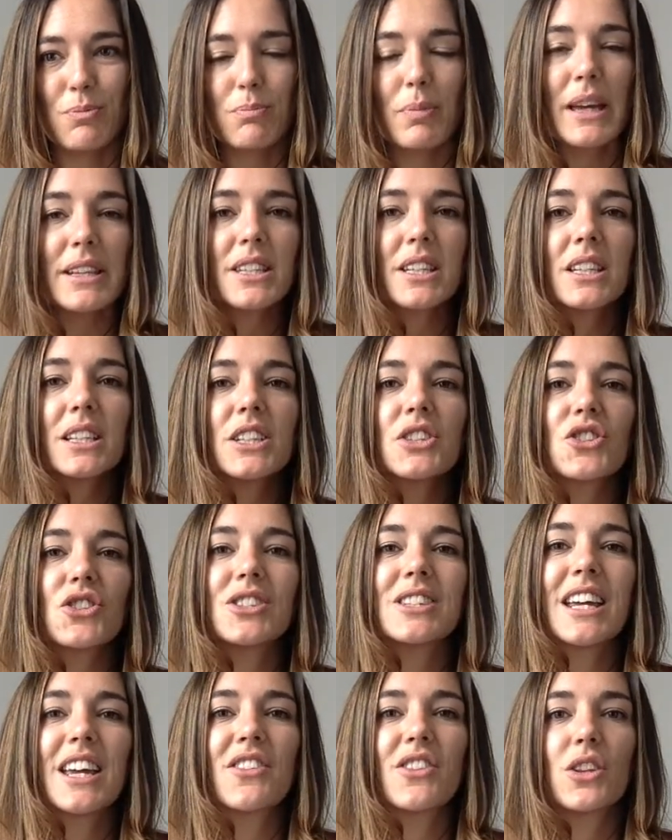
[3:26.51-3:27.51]
basically just
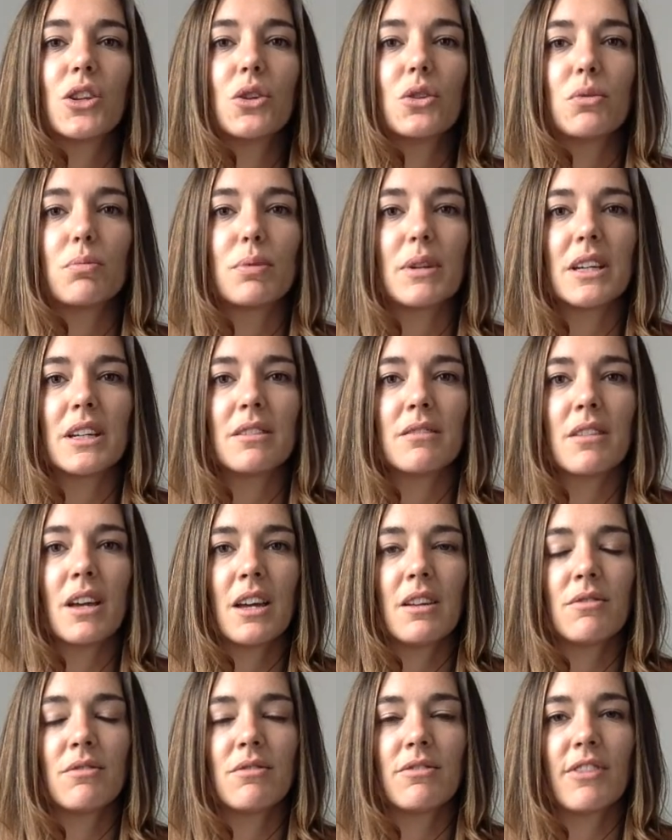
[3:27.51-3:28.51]
stay in the loop and,
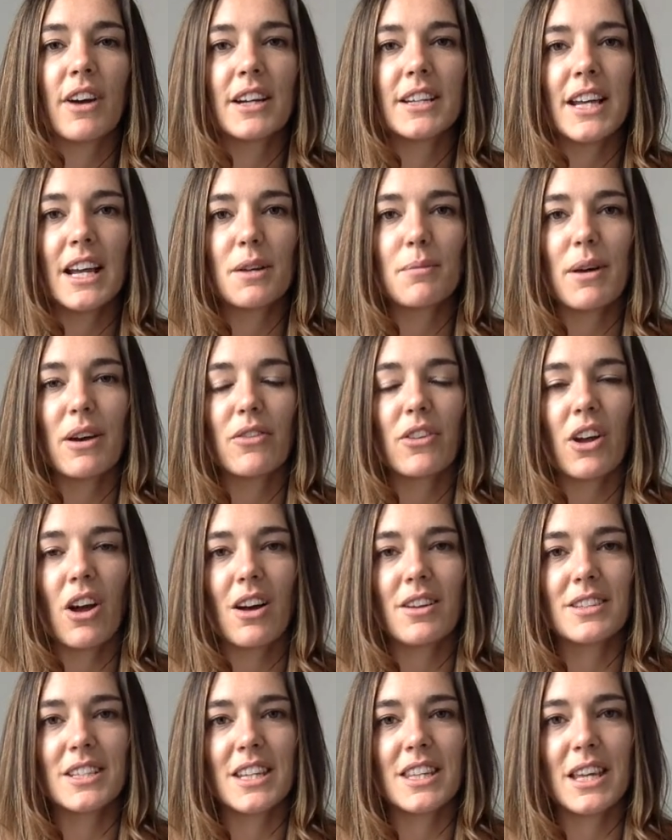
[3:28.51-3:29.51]
and find out about the
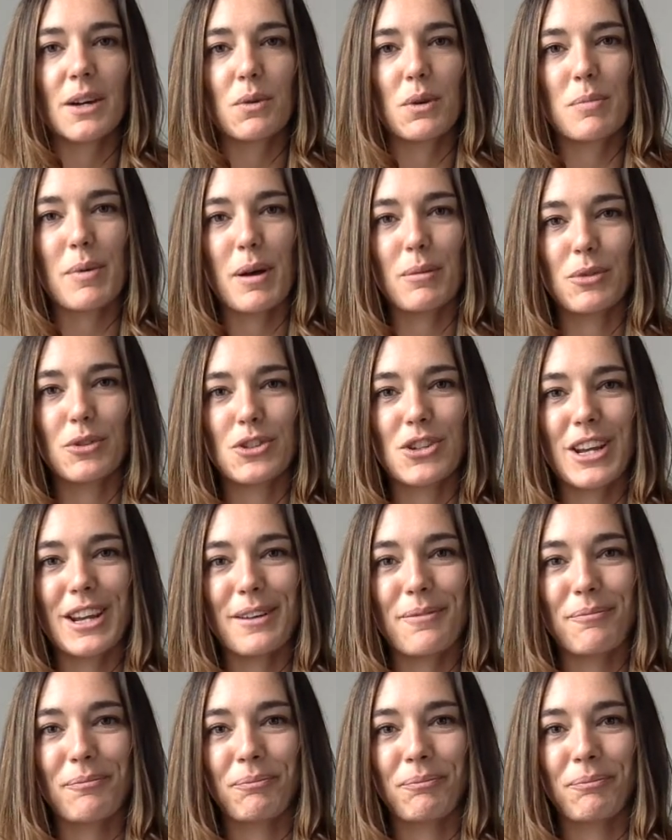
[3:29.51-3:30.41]
content that we're publishing.